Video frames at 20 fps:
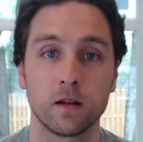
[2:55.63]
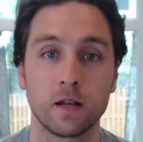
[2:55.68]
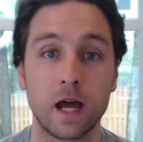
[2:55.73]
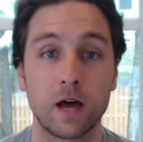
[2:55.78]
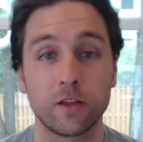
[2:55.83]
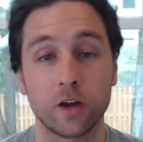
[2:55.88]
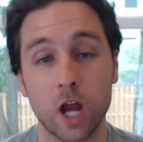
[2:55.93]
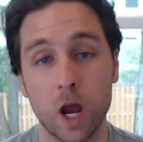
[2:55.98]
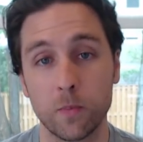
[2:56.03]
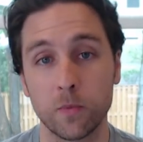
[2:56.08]

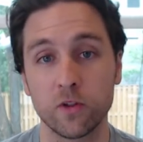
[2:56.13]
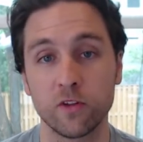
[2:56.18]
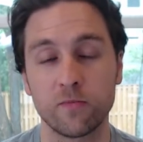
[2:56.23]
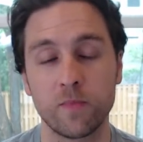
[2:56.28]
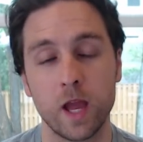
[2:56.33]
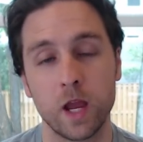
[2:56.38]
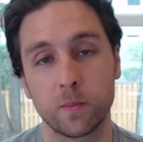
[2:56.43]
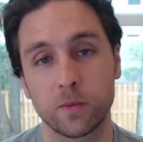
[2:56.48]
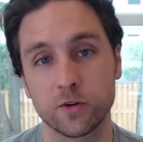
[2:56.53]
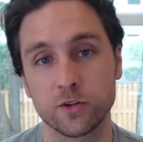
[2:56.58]
Now, the couple
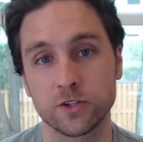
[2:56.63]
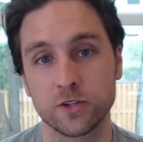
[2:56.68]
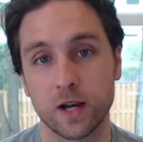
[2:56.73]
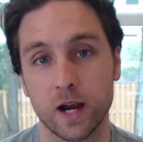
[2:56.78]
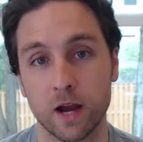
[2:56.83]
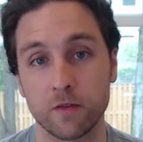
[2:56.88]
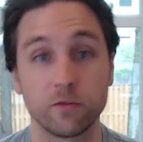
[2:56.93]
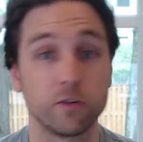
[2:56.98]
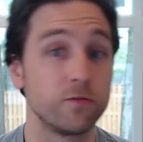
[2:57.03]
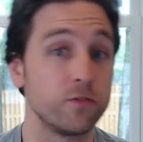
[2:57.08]
of papers
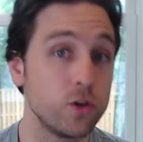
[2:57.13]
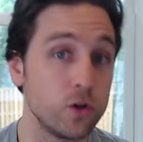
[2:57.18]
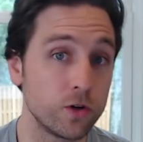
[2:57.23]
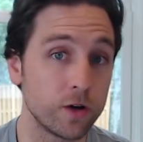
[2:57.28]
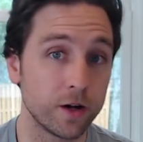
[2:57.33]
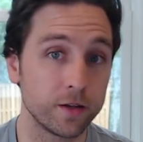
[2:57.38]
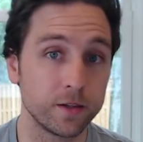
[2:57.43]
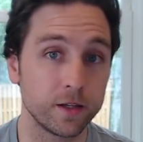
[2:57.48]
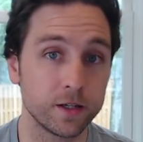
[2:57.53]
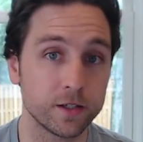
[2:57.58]
that I've
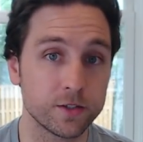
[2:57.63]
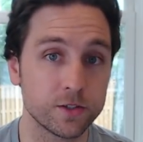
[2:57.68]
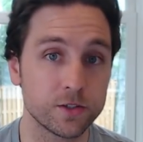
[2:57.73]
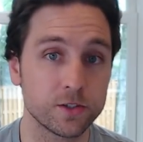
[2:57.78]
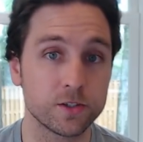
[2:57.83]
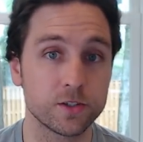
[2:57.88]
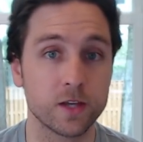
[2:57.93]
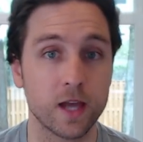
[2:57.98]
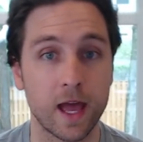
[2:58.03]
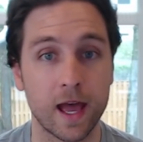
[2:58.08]
reviewed on
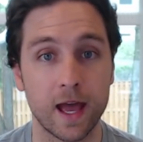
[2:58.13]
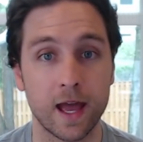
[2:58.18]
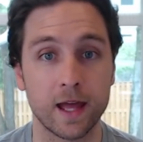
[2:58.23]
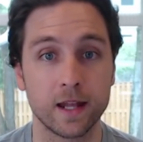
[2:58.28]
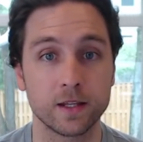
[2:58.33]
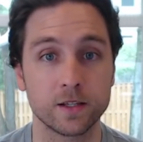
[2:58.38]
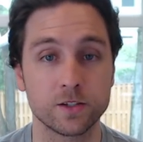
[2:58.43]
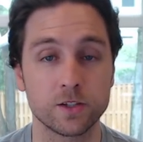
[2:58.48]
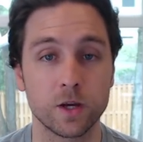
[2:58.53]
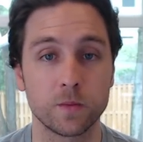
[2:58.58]
this
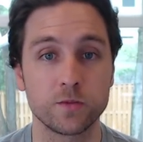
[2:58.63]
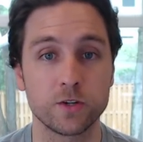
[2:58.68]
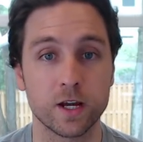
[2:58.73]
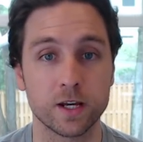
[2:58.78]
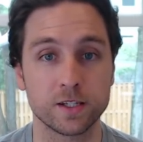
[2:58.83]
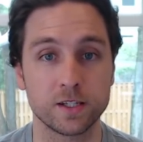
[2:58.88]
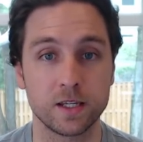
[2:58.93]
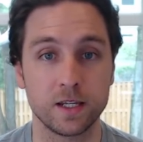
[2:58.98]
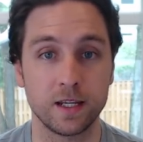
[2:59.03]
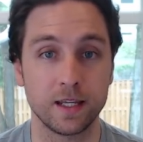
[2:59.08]
had
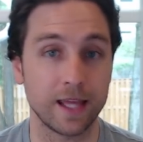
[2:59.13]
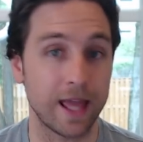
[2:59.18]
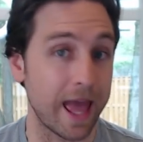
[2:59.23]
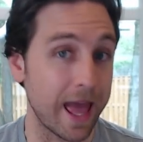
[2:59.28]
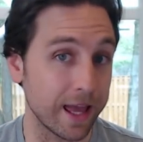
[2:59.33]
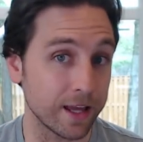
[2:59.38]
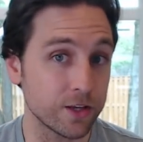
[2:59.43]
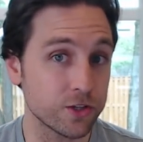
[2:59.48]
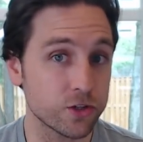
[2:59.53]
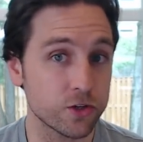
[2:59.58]
subjects eating
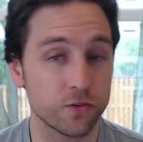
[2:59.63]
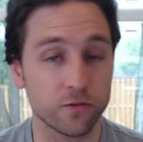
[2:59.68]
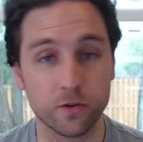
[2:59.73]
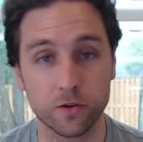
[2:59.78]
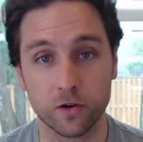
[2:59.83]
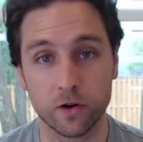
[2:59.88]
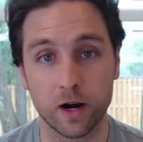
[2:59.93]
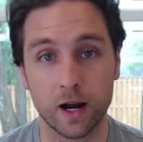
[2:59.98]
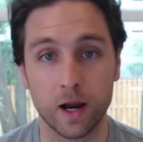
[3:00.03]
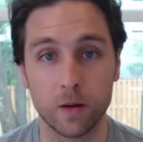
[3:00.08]
eggs for their high